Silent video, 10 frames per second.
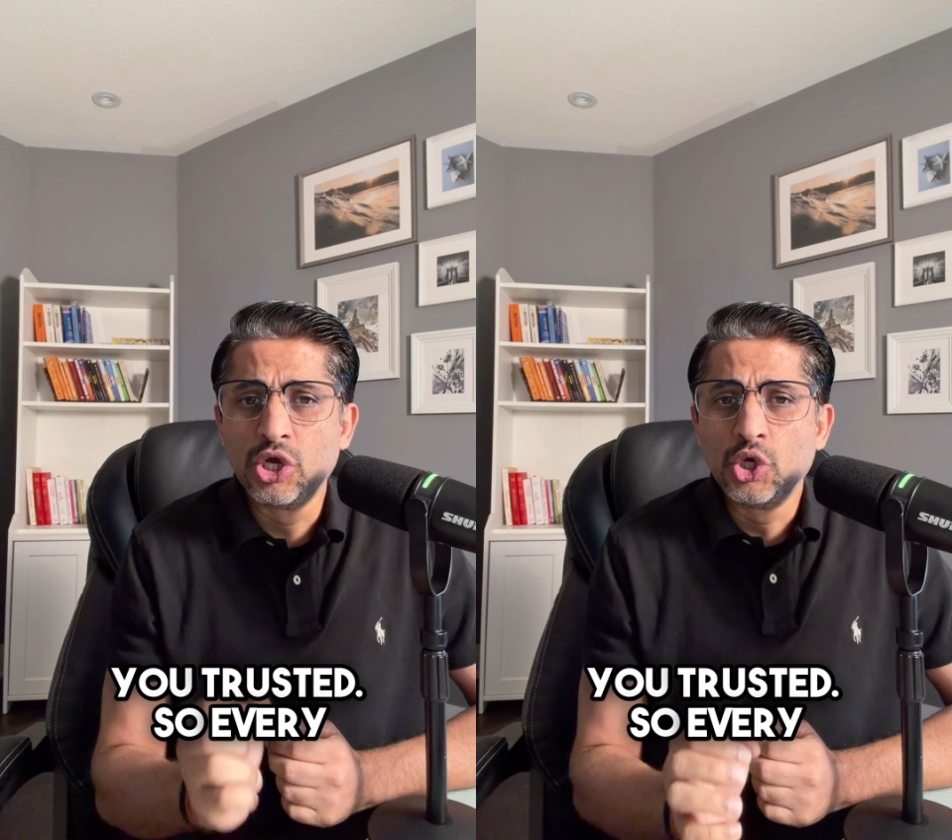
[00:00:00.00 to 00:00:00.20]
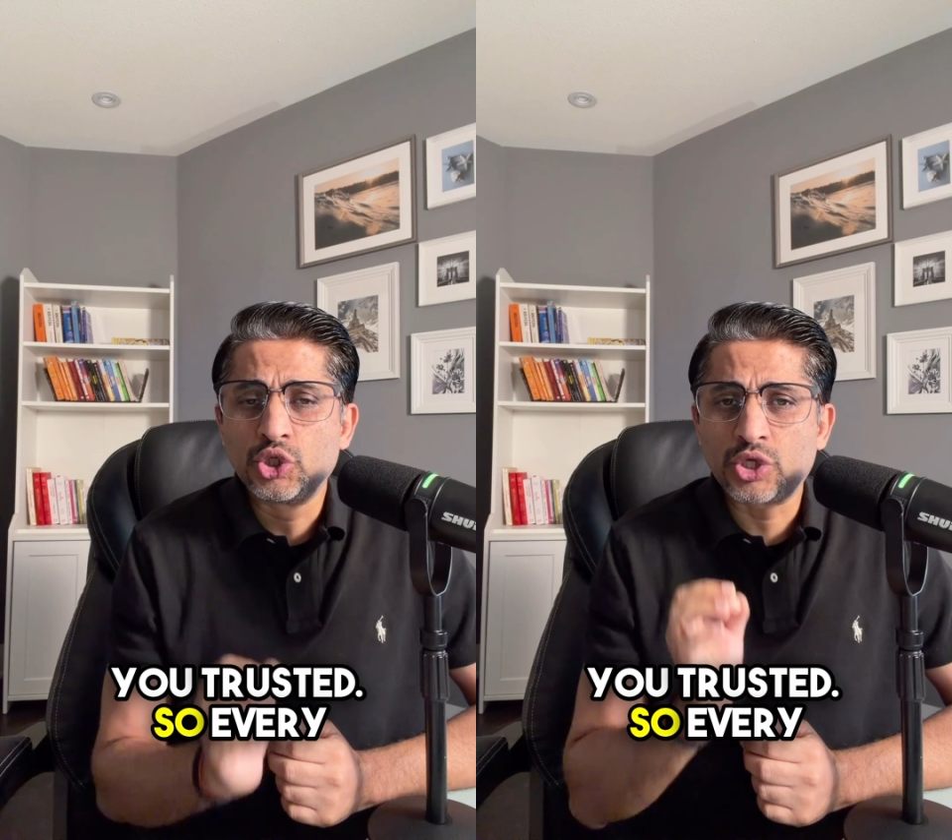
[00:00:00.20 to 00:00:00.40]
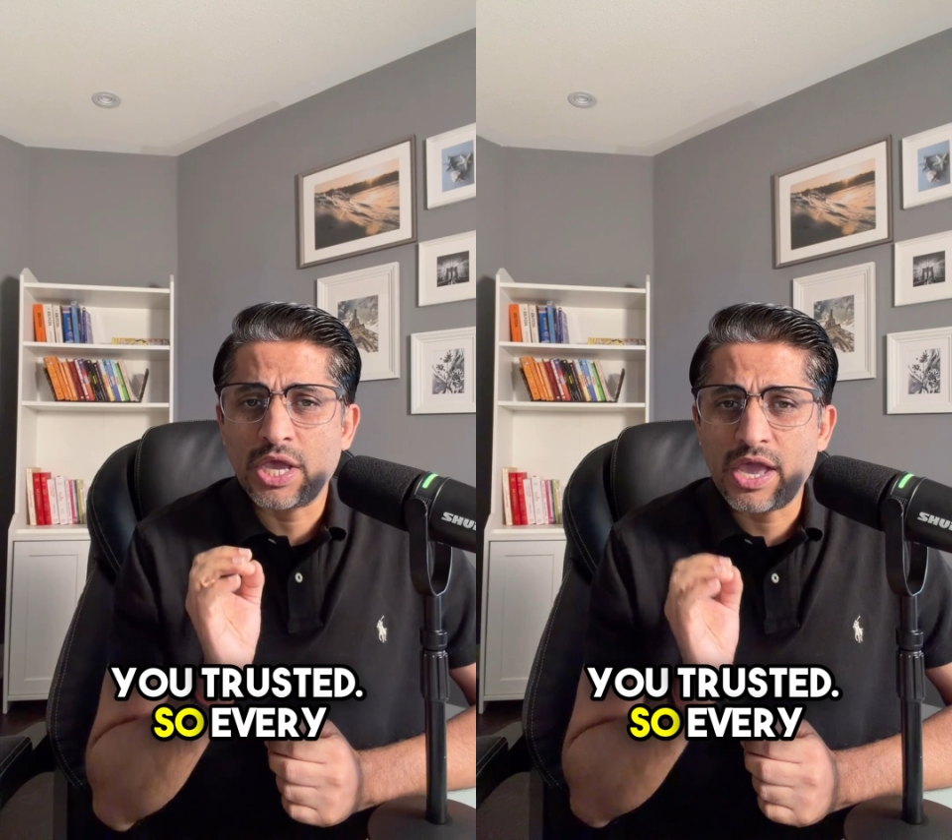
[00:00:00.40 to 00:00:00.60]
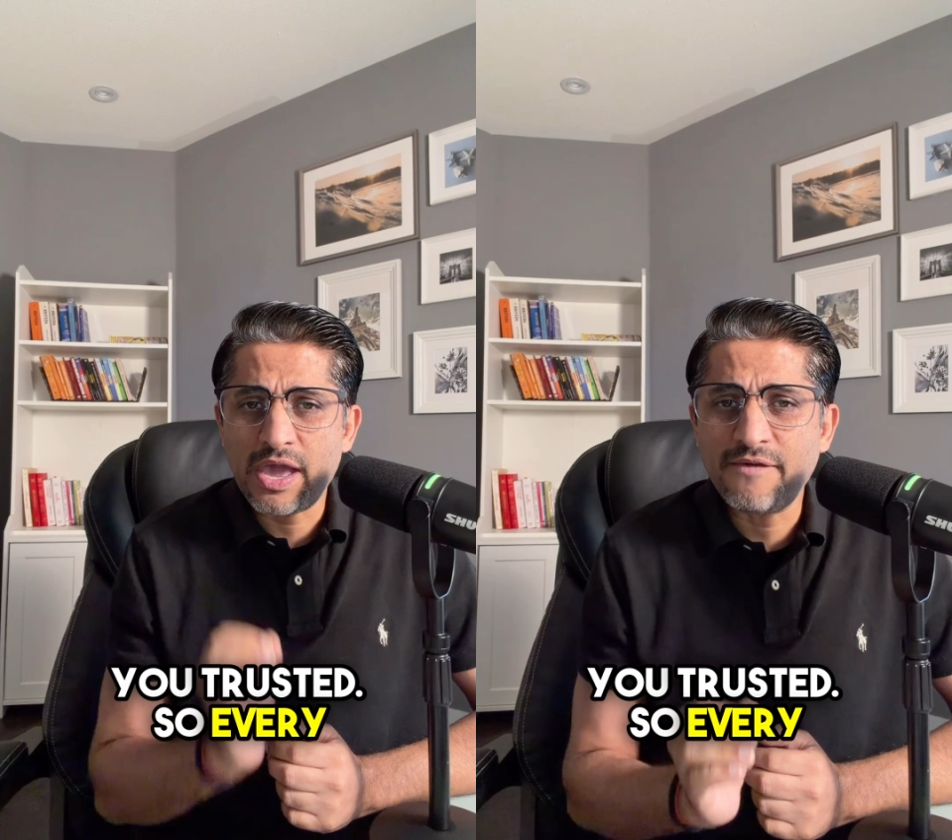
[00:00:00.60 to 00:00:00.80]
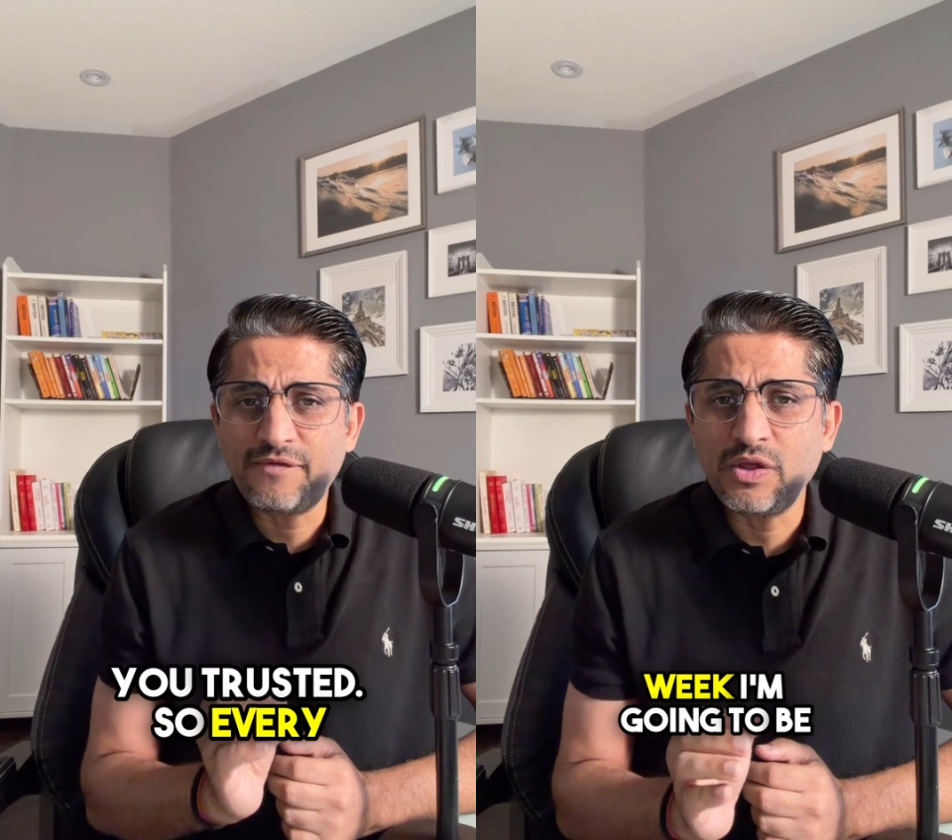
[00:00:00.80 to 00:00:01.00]
So
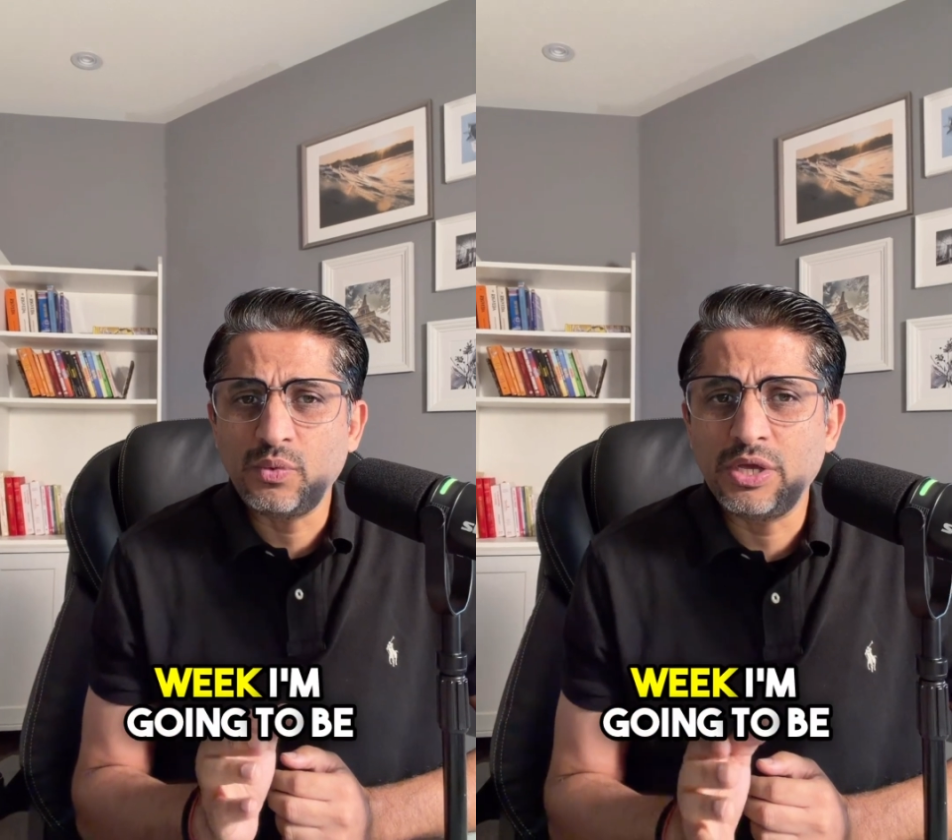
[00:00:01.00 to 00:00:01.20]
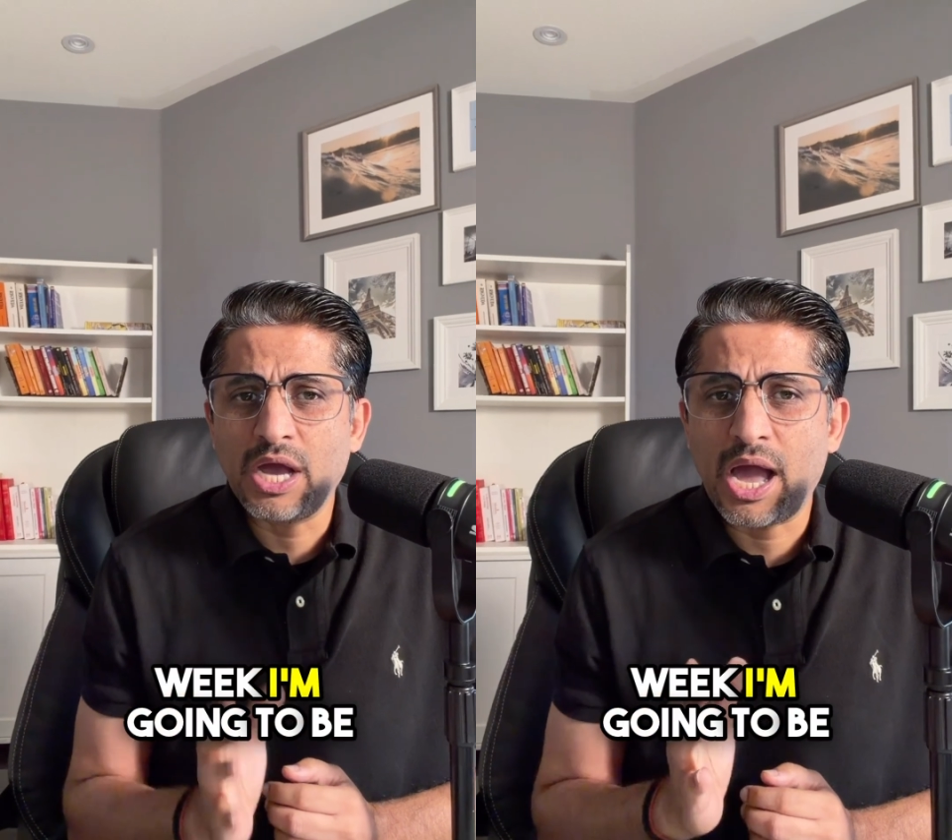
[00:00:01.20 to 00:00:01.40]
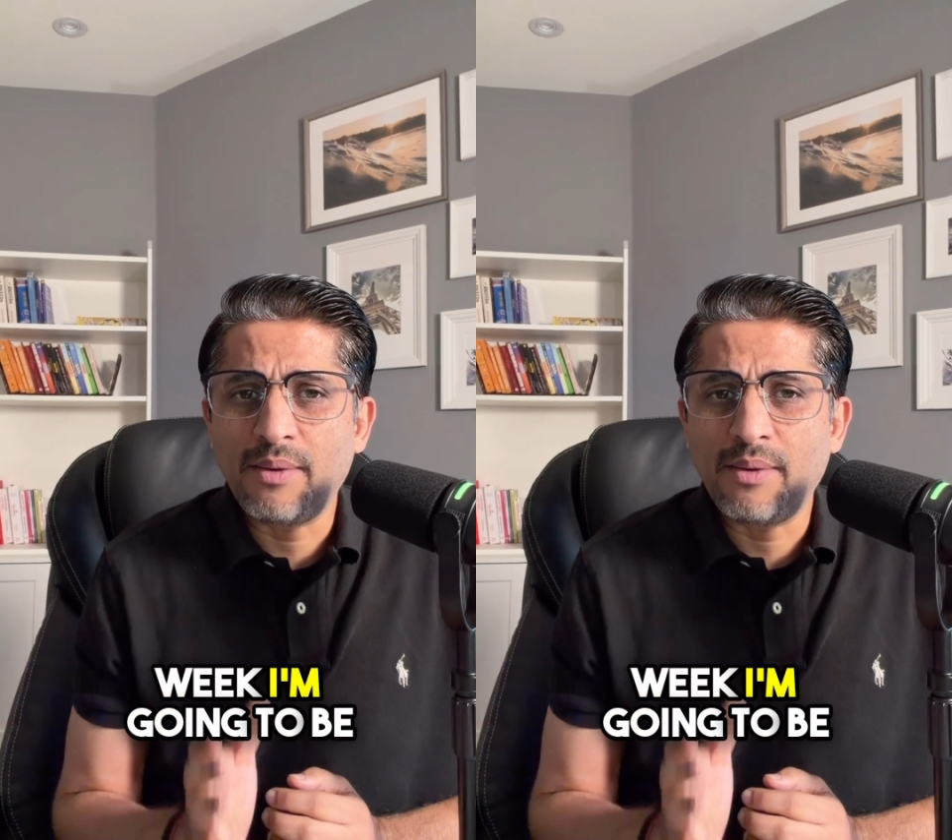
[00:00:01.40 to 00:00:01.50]
every week,